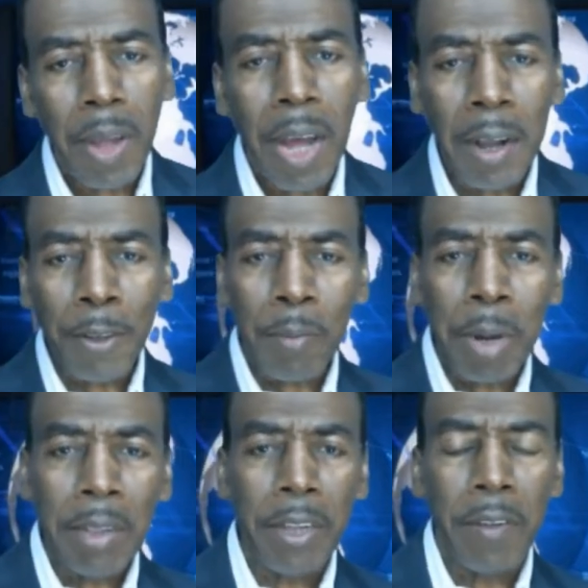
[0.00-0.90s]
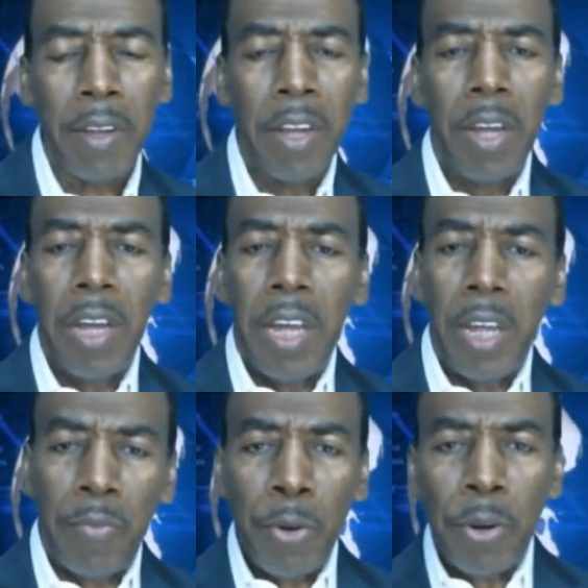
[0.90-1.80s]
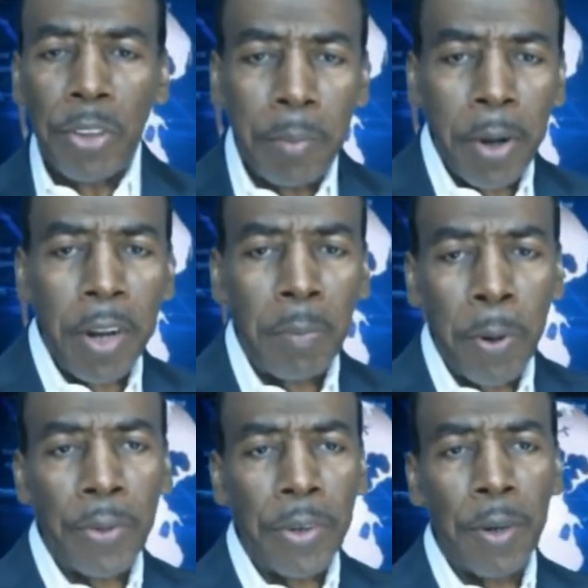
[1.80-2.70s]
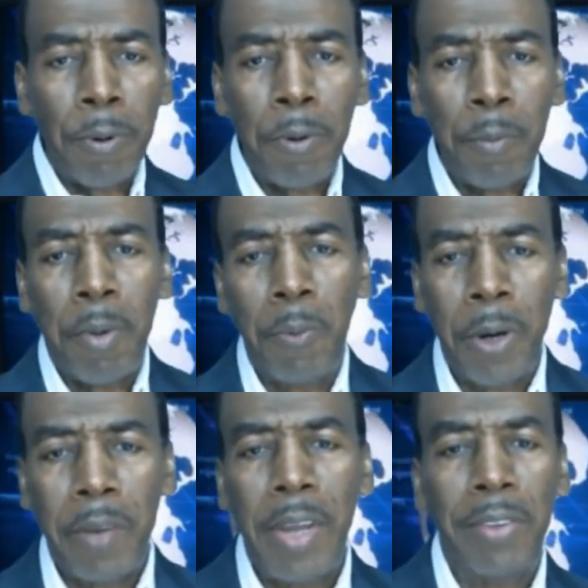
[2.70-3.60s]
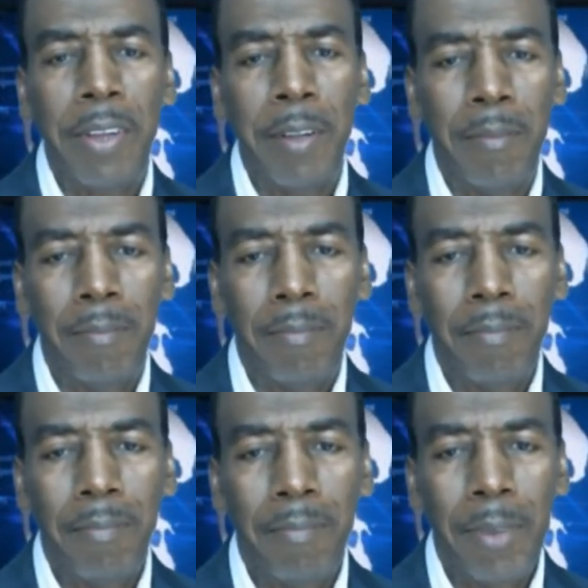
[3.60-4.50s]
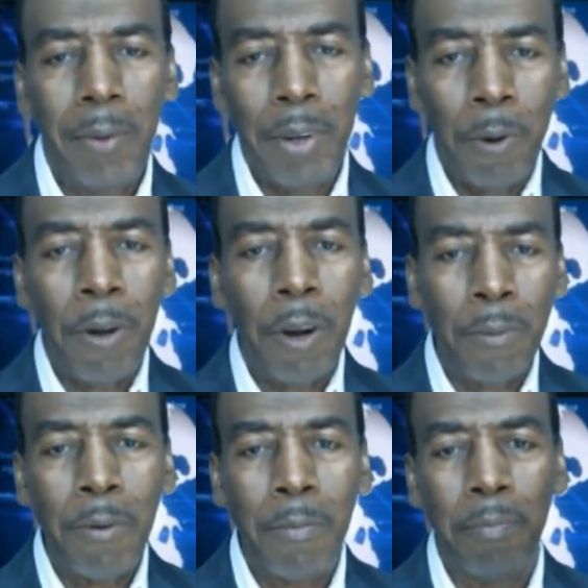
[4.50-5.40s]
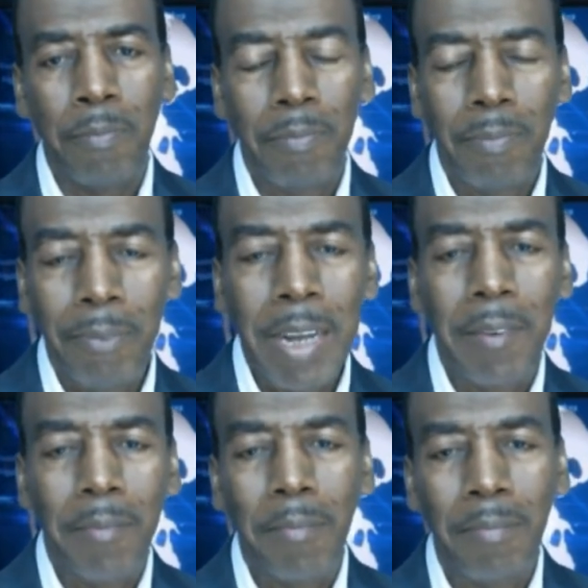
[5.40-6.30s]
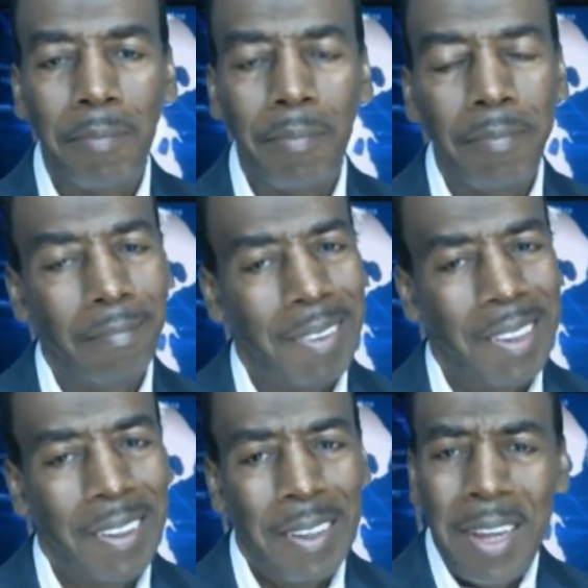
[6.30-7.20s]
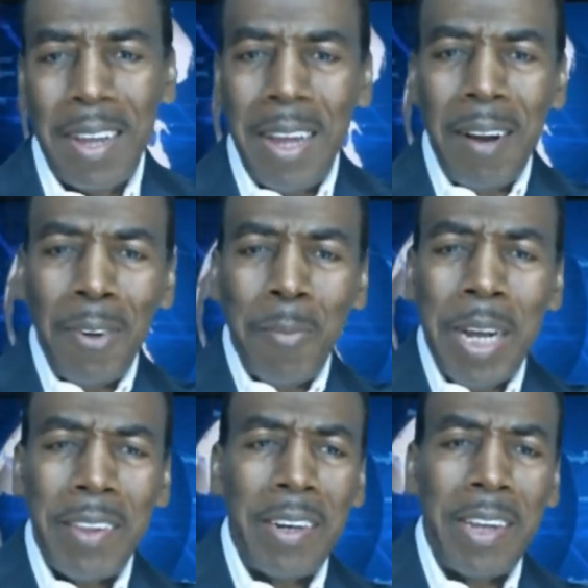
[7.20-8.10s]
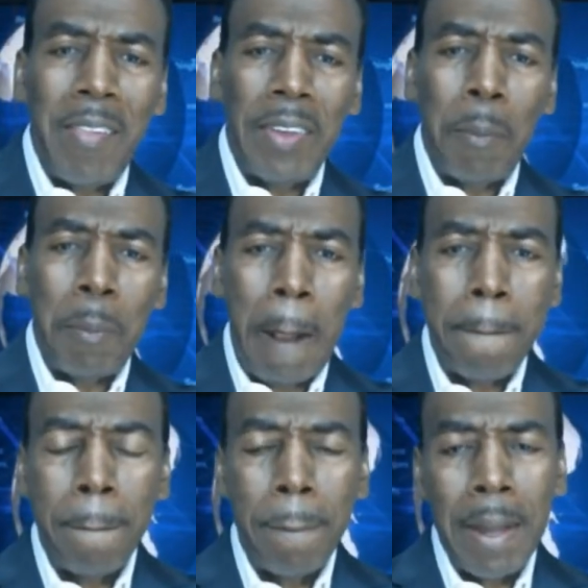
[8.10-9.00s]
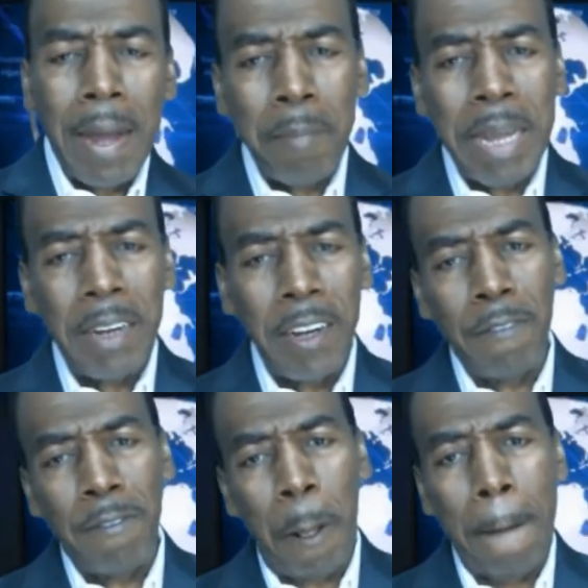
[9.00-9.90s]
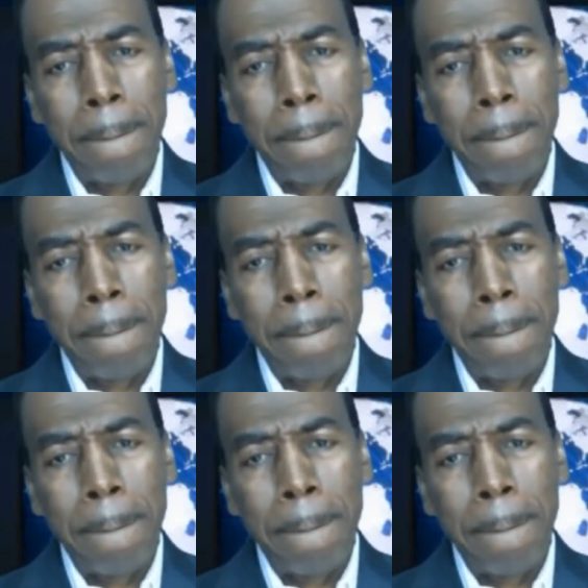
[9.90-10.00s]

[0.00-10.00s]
I heard somebody say, if you're the smartest person in the room, what did they say? You're in the wrong room, right? I don't know about that, ladies and gentlemen. I beg to differ.